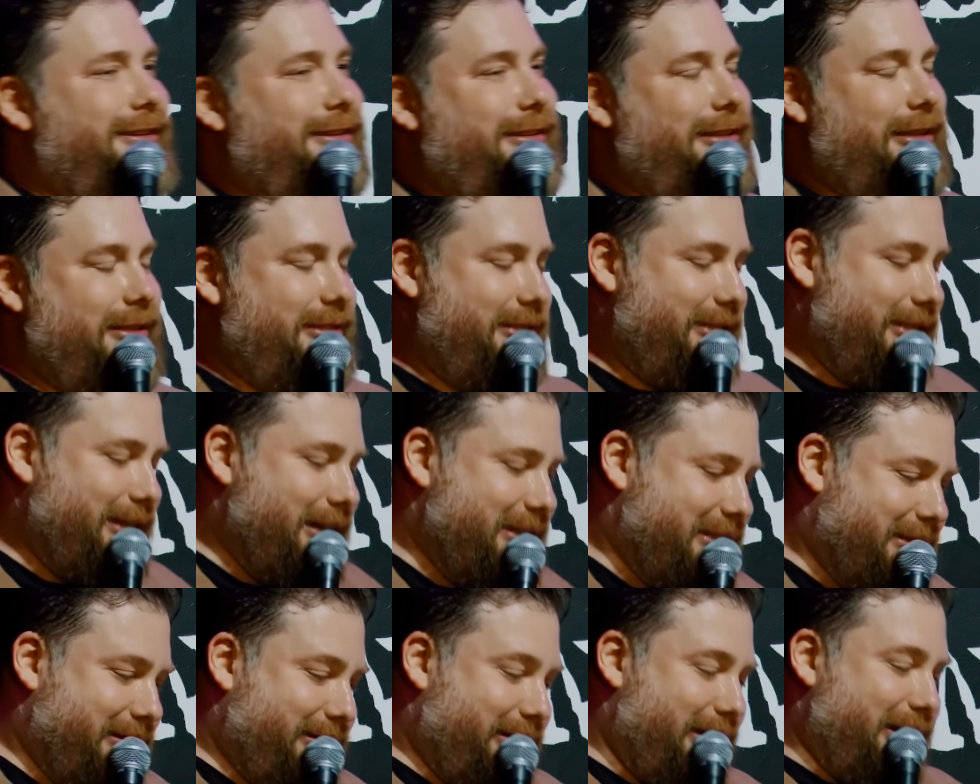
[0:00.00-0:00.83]
This is
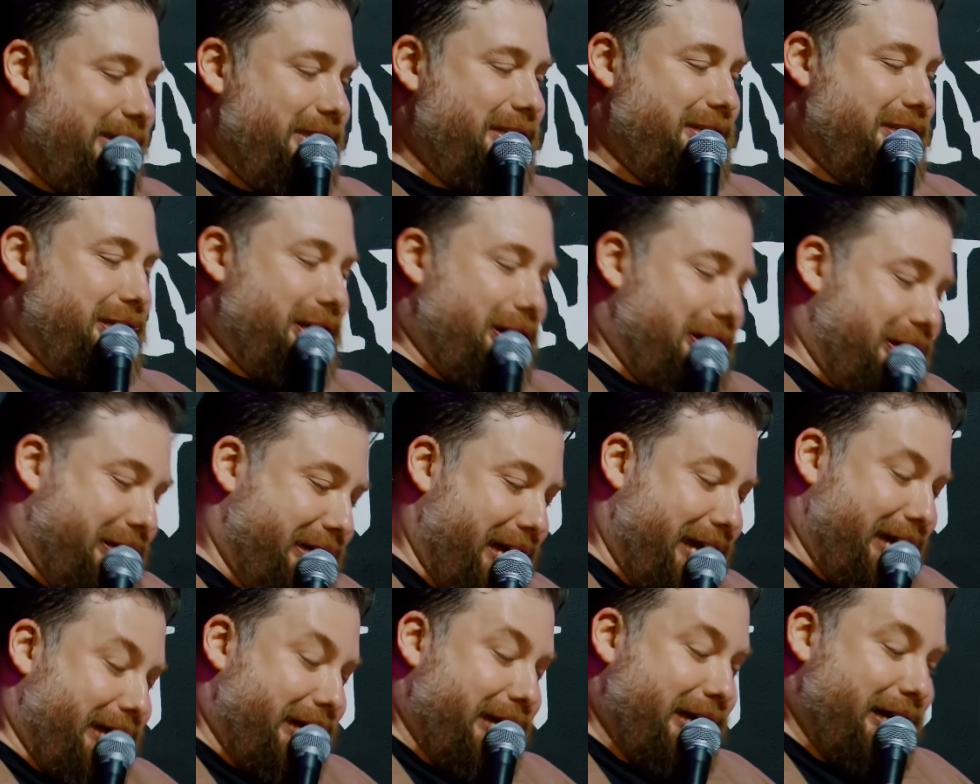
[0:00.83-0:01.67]
us. This is her
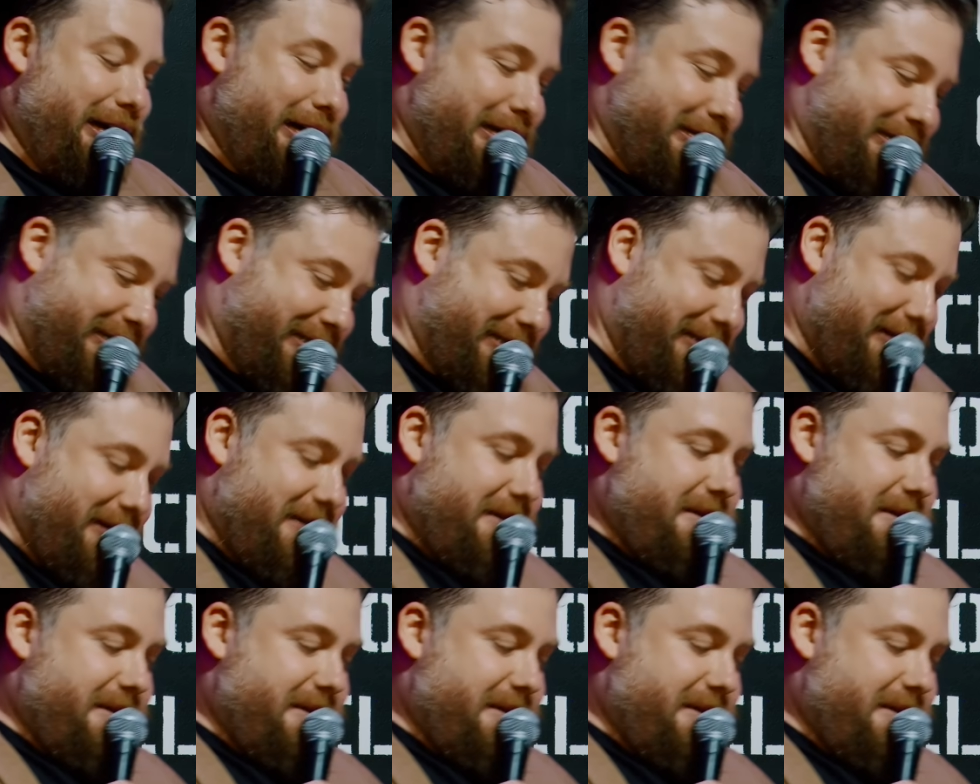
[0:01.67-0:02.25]
kicking us.